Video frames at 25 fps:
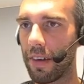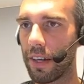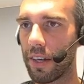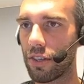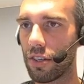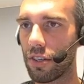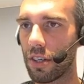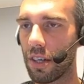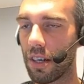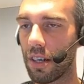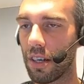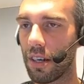
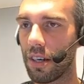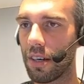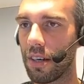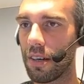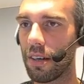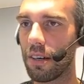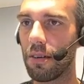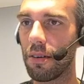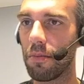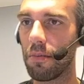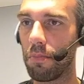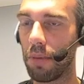Galvantula,
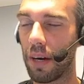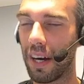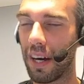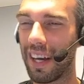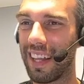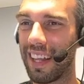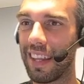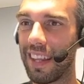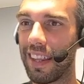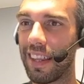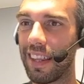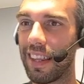
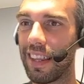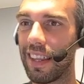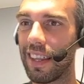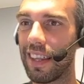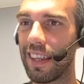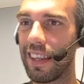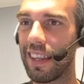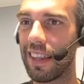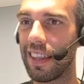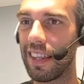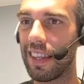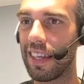but
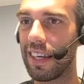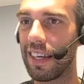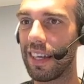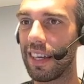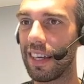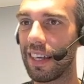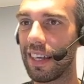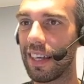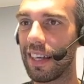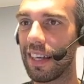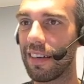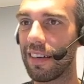
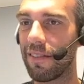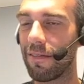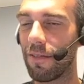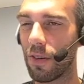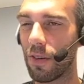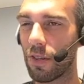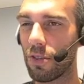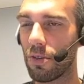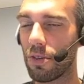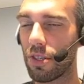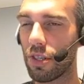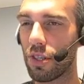the
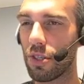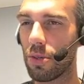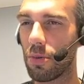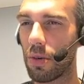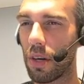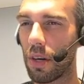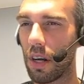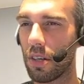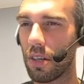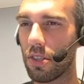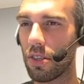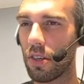Volt
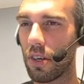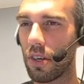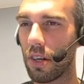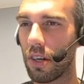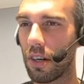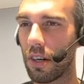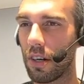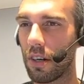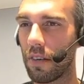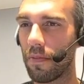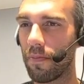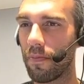Switches would also
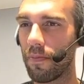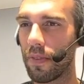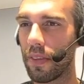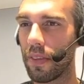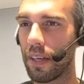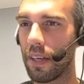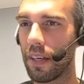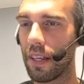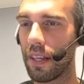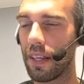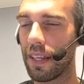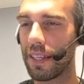hurt
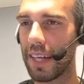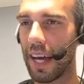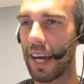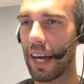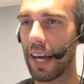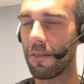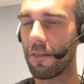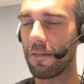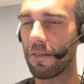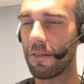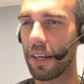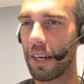the
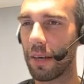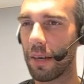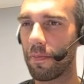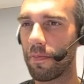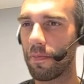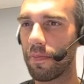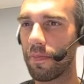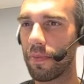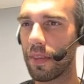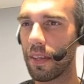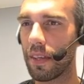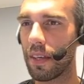
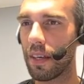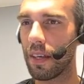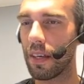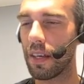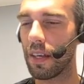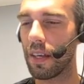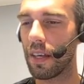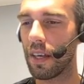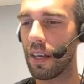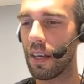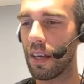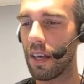Talonflame.
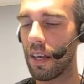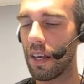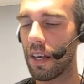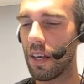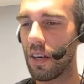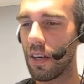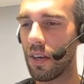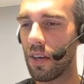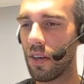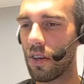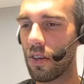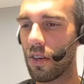
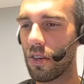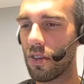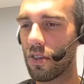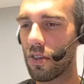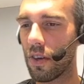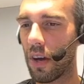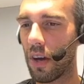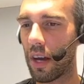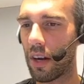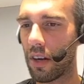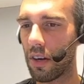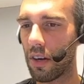
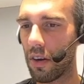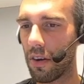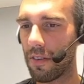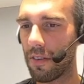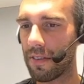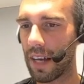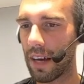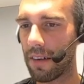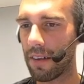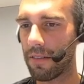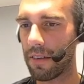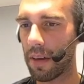So I don't
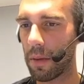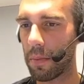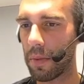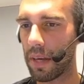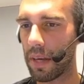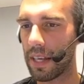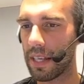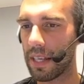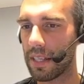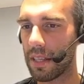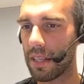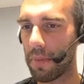know if
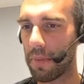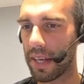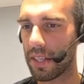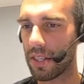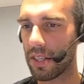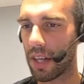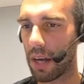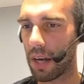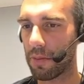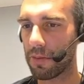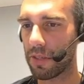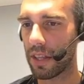Talonflame is the
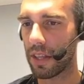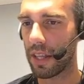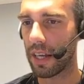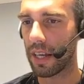best